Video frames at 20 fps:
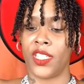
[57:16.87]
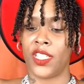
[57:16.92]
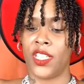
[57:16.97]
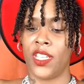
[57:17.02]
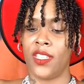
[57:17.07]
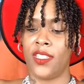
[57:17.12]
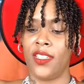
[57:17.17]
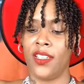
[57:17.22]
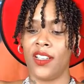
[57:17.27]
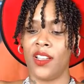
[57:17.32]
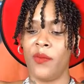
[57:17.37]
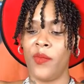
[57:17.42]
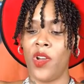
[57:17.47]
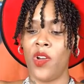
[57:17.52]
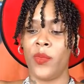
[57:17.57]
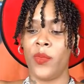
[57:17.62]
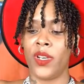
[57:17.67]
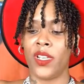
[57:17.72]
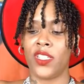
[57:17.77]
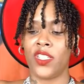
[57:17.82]
She took a
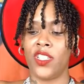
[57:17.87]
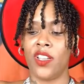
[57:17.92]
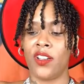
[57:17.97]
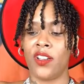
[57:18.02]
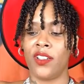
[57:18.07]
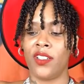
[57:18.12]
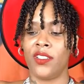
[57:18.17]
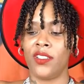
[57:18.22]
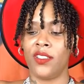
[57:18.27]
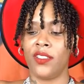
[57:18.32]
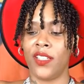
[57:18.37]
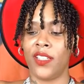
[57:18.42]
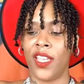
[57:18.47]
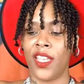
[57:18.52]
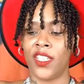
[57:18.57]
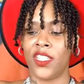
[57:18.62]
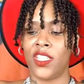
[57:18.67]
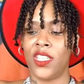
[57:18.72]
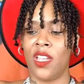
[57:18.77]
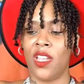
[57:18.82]
moment to chuckle
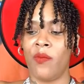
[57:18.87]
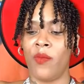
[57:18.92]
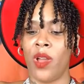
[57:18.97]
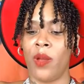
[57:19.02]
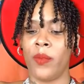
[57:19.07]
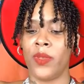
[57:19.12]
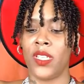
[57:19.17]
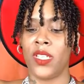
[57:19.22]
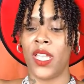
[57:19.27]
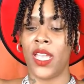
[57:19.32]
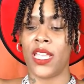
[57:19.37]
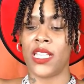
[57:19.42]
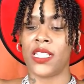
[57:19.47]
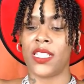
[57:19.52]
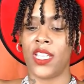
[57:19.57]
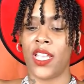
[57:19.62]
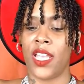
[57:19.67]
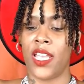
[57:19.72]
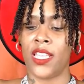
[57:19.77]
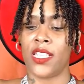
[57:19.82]
as she and Mama J
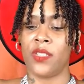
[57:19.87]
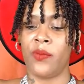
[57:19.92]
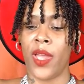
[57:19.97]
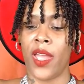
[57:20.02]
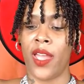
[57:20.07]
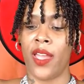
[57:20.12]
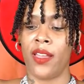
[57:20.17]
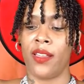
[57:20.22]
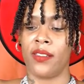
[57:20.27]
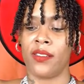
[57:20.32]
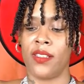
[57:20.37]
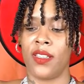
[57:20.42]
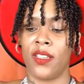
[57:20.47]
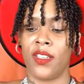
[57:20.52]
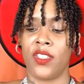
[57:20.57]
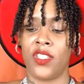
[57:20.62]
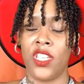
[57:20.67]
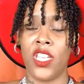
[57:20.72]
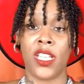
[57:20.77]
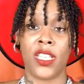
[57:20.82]
exchanged smiles.
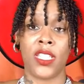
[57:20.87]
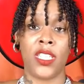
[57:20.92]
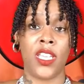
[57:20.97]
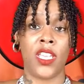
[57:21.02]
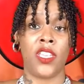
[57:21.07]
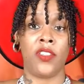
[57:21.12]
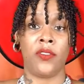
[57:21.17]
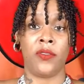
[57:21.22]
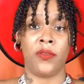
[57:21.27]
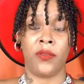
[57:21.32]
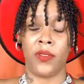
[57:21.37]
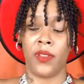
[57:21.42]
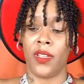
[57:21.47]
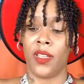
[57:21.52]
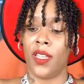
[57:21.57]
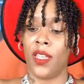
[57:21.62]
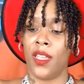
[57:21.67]
She continued,